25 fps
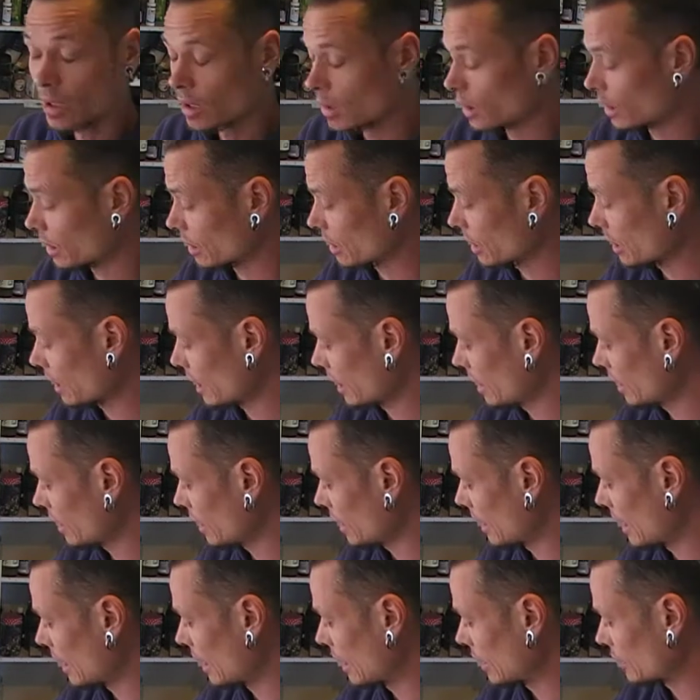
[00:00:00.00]
Okay,
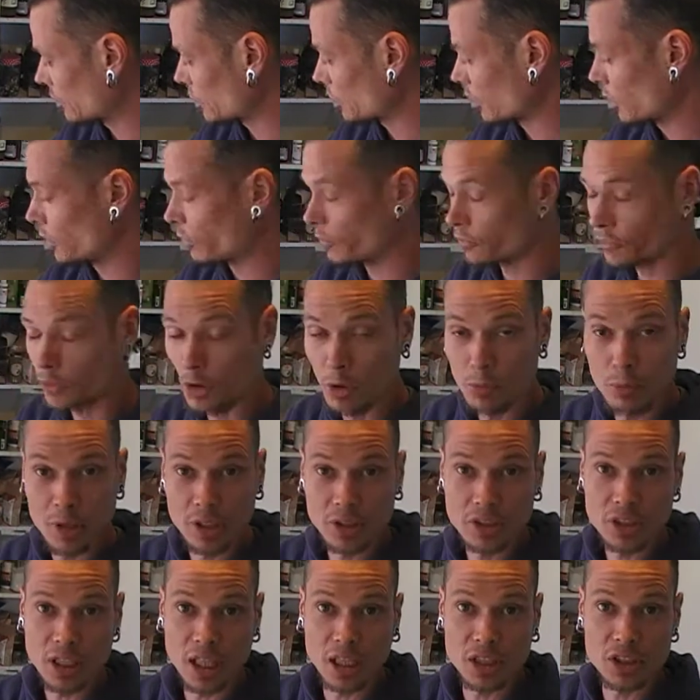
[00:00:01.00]
so
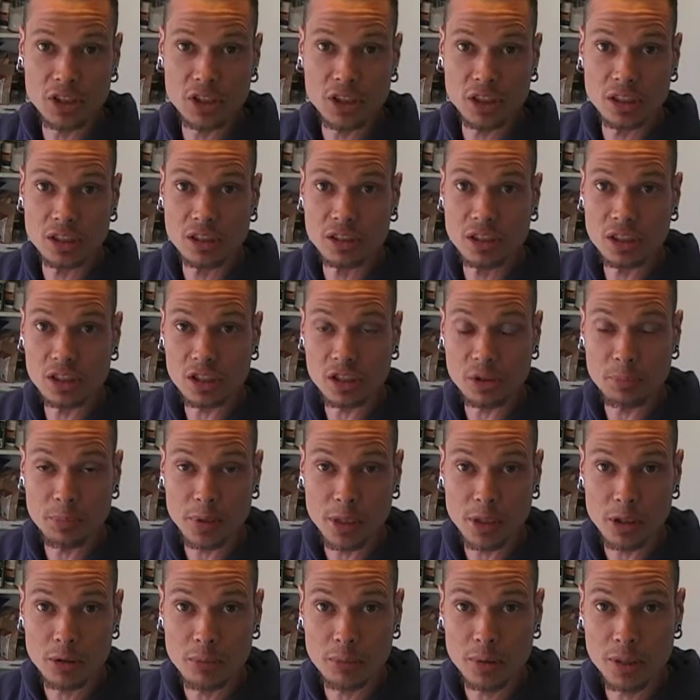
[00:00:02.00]
fermentation
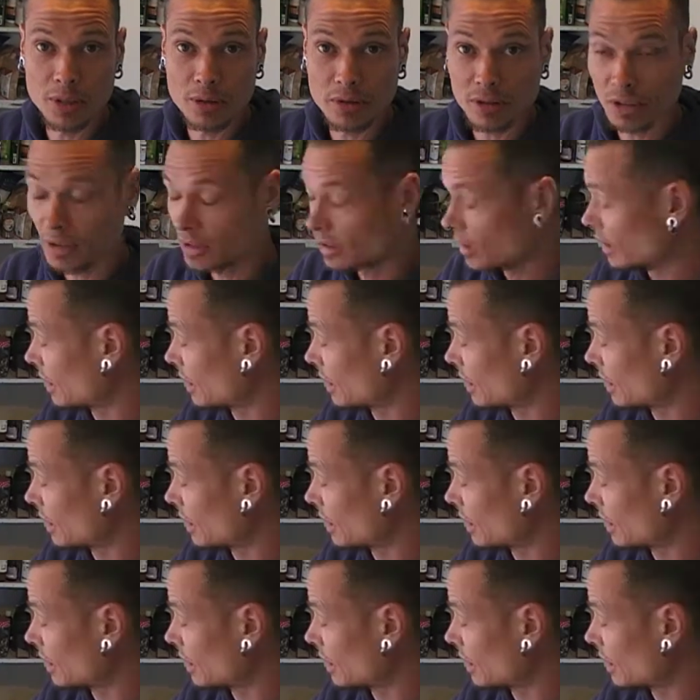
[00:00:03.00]
experiment.